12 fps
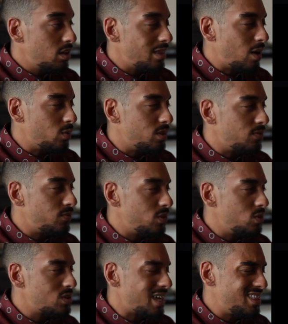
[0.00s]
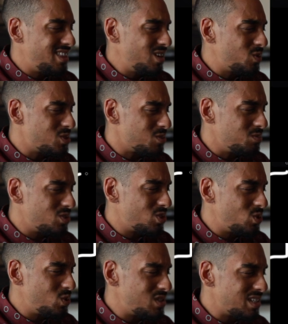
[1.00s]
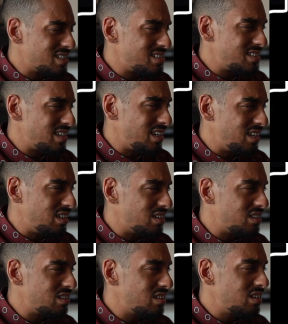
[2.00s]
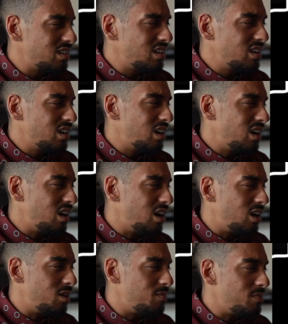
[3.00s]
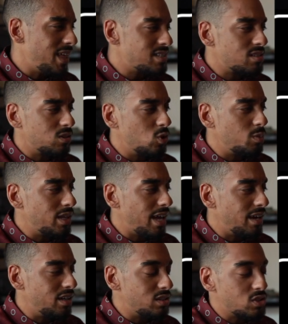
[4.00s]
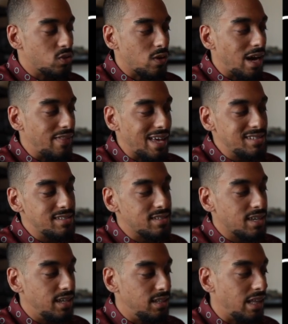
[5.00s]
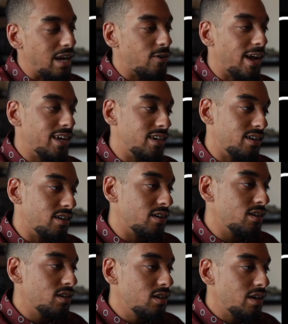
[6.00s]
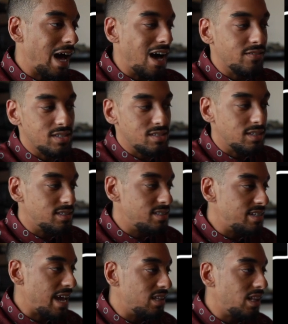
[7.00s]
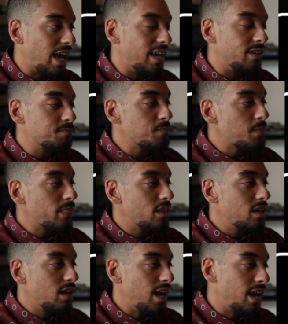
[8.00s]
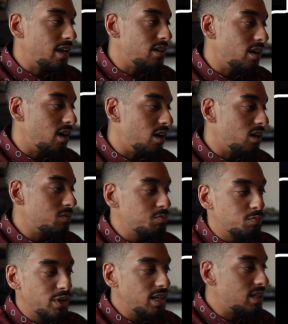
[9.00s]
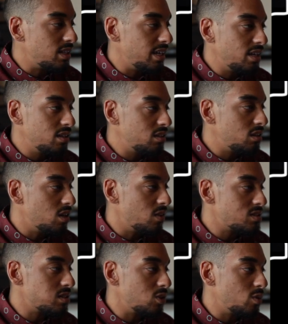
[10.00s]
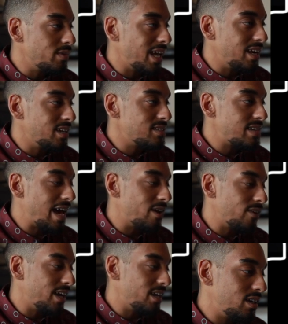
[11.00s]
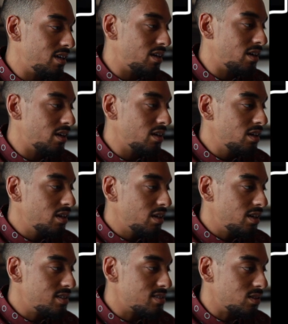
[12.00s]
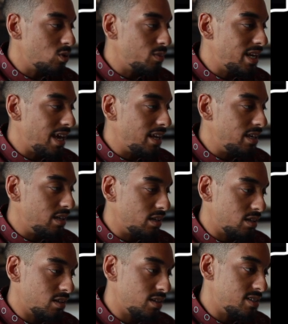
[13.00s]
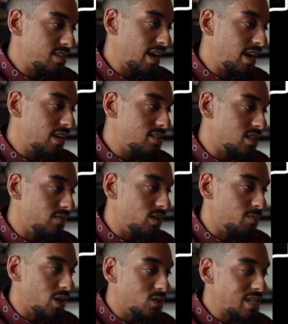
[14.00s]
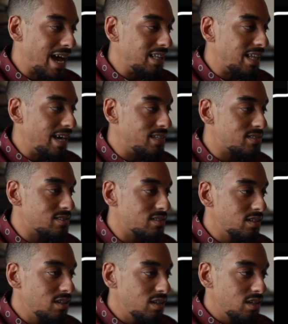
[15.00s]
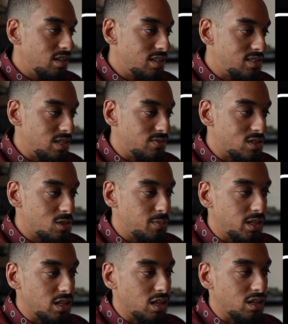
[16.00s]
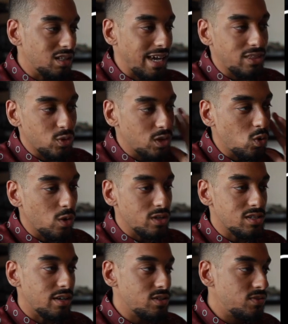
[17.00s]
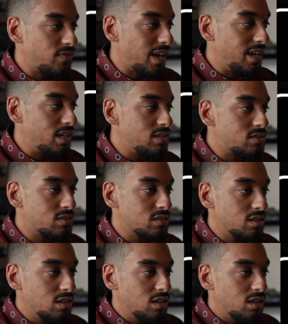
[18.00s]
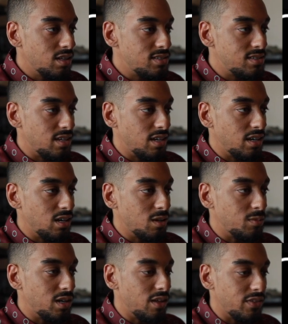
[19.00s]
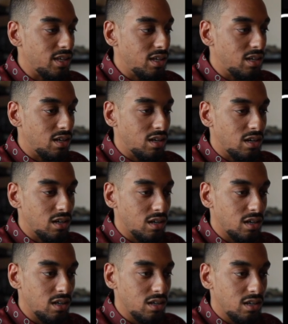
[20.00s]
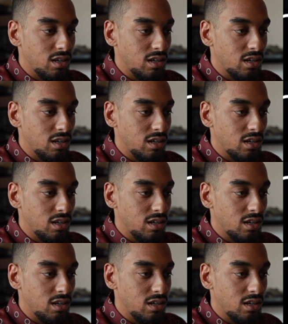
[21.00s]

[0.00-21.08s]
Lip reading: that we diffuse, I think with some 216. That's illuminating Teron. That's his key light right here. Obviously it's daylight and pretty clean. You know, it's illuminating his hat here. It's illuminating his hands, giving him those highlights. It's even spilling like 3/4 on his face. You can see it hitting him in on the ear,